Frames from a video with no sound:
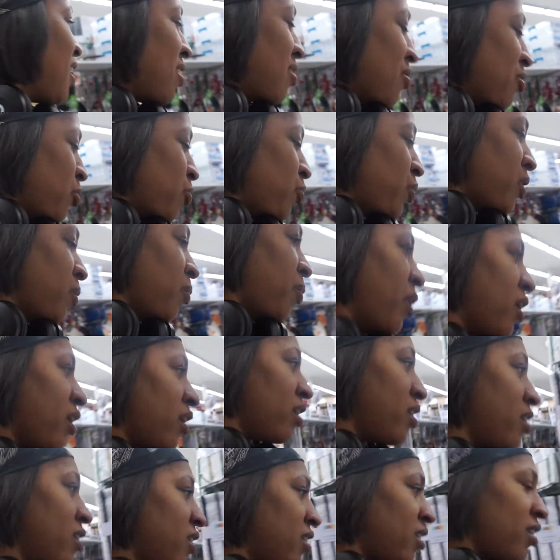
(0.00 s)
house be the
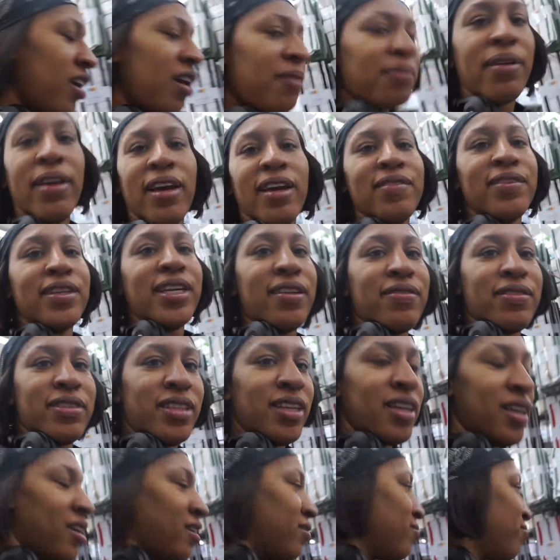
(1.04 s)
plug. They be having
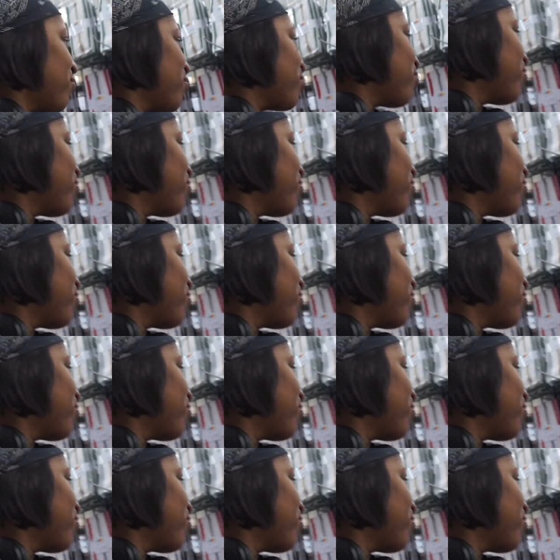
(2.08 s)
everything.